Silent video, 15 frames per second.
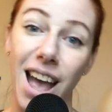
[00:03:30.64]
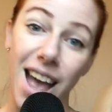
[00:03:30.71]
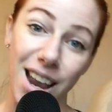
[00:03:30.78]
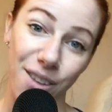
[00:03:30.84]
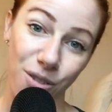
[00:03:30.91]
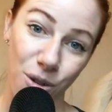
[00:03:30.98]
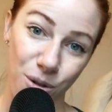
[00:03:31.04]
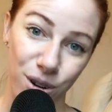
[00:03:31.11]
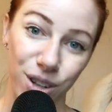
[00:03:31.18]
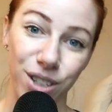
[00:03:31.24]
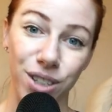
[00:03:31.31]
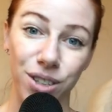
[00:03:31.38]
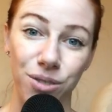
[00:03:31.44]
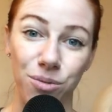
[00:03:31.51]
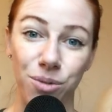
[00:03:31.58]
And of
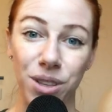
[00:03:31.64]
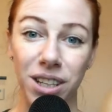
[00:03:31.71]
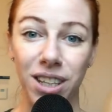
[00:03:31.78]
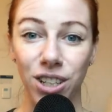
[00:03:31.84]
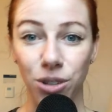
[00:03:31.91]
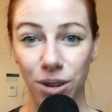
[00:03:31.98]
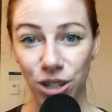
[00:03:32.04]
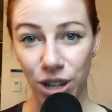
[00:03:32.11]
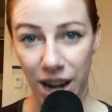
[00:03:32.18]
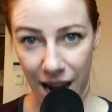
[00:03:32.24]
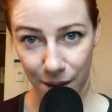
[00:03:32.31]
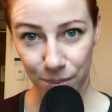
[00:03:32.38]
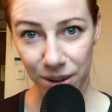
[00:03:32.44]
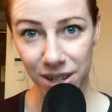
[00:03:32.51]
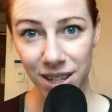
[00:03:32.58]
course, when the situation
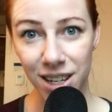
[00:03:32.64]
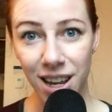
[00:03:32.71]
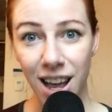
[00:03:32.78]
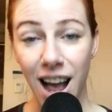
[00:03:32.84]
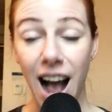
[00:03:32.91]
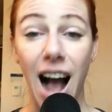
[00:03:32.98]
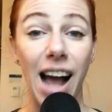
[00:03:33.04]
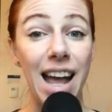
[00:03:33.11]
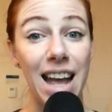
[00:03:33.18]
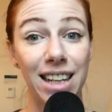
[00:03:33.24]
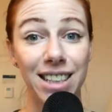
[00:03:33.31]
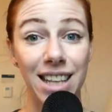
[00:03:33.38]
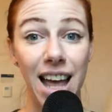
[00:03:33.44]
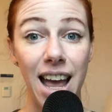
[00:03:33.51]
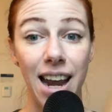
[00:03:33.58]
happened, I
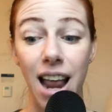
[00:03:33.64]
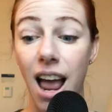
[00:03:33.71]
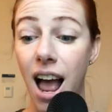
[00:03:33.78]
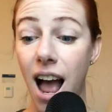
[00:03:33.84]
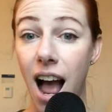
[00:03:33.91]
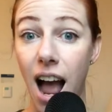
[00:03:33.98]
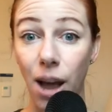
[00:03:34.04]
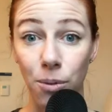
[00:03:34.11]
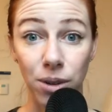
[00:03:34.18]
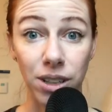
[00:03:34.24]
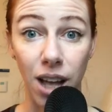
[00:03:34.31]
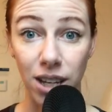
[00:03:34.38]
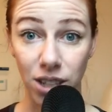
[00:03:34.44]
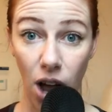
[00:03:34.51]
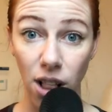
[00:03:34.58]
had said, I will
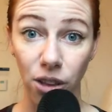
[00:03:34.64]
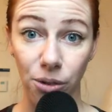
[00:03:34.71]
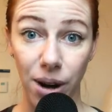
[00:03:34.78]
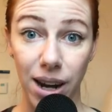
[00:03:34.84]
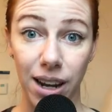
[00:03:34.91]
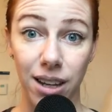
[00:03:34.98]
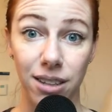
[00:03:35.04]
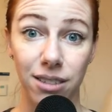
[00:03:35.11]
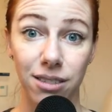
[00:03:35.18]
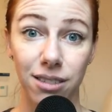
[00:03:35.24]
not tolerate it.